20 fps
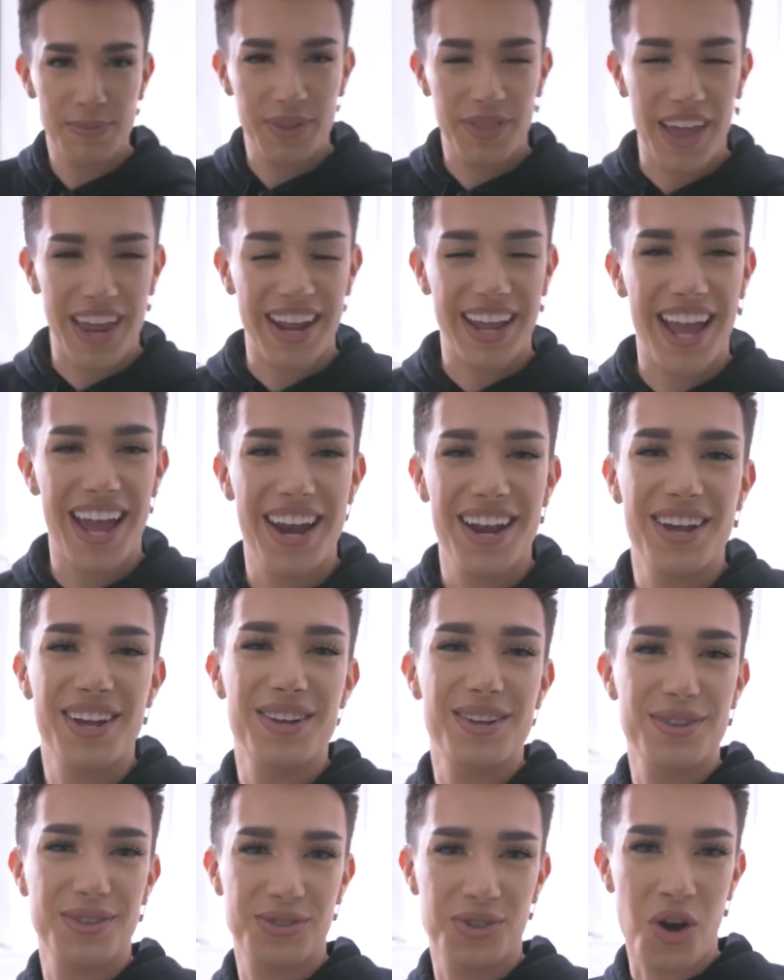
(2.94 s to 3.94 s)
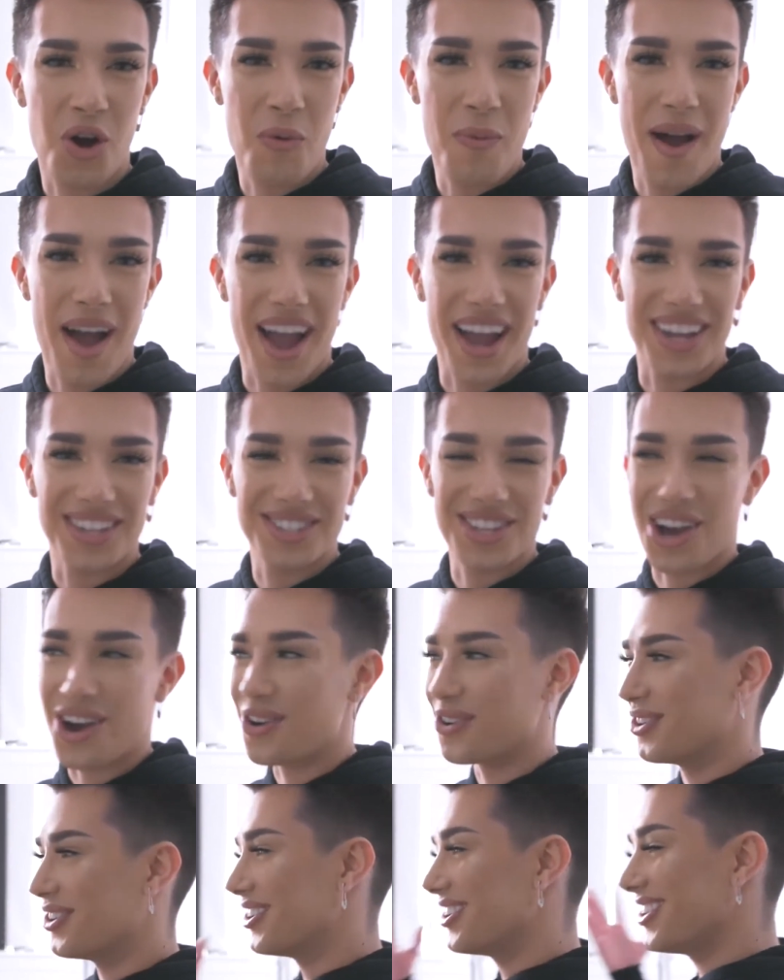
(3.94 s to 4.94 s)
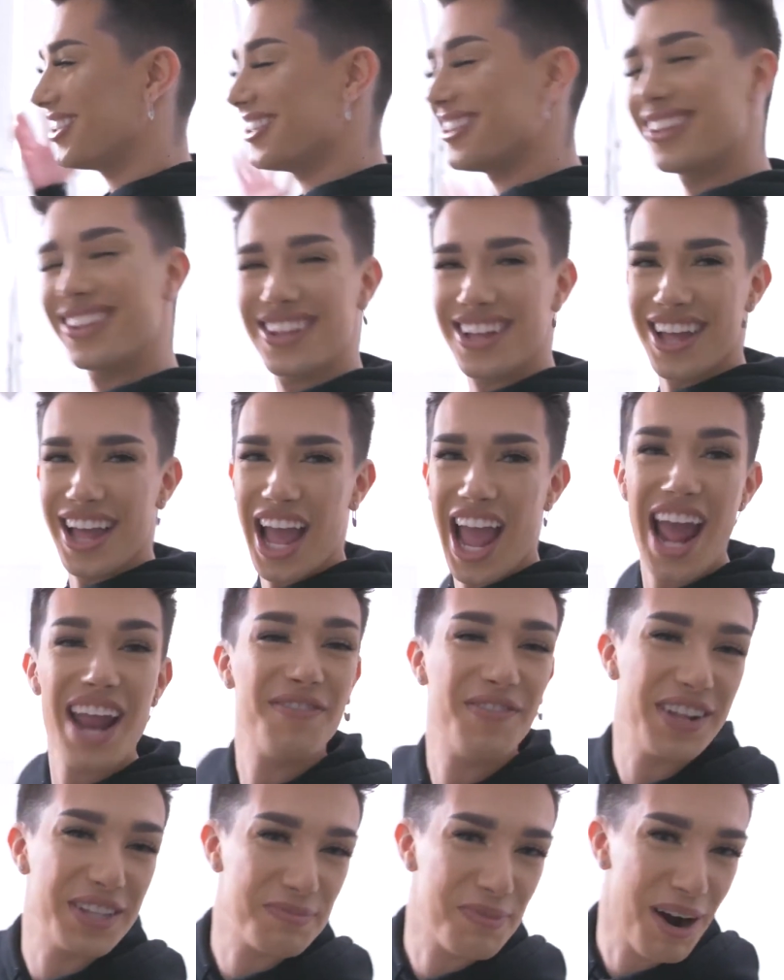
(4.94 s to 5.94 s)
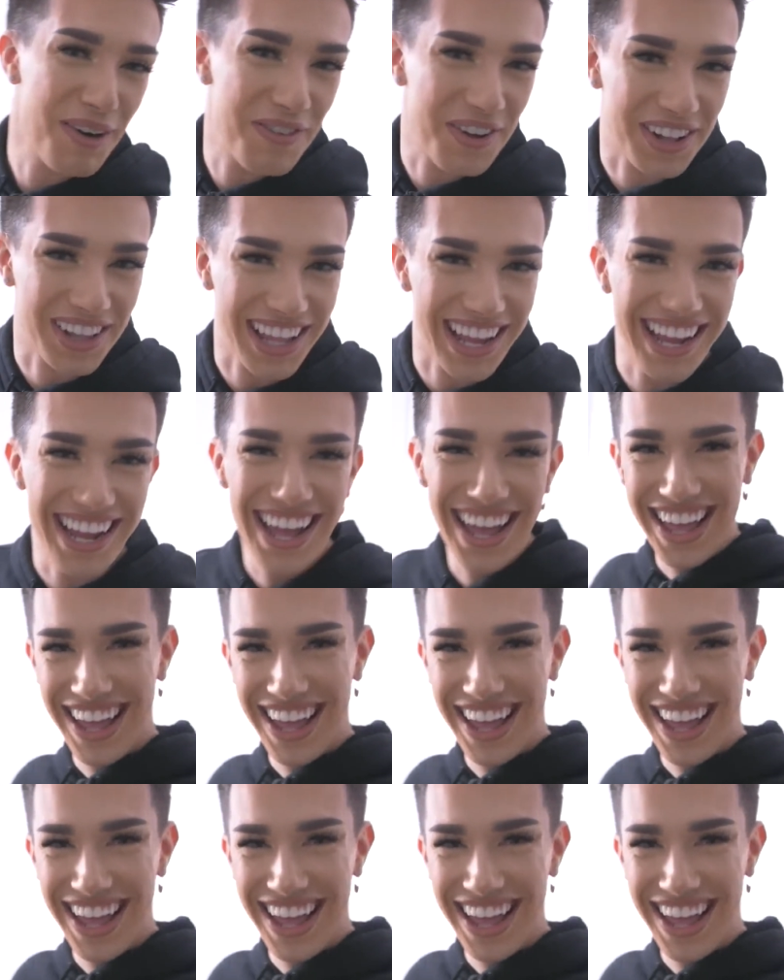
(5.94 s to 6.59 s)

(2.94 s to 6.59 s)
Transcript: but then again, so am I, so it fits perfectly.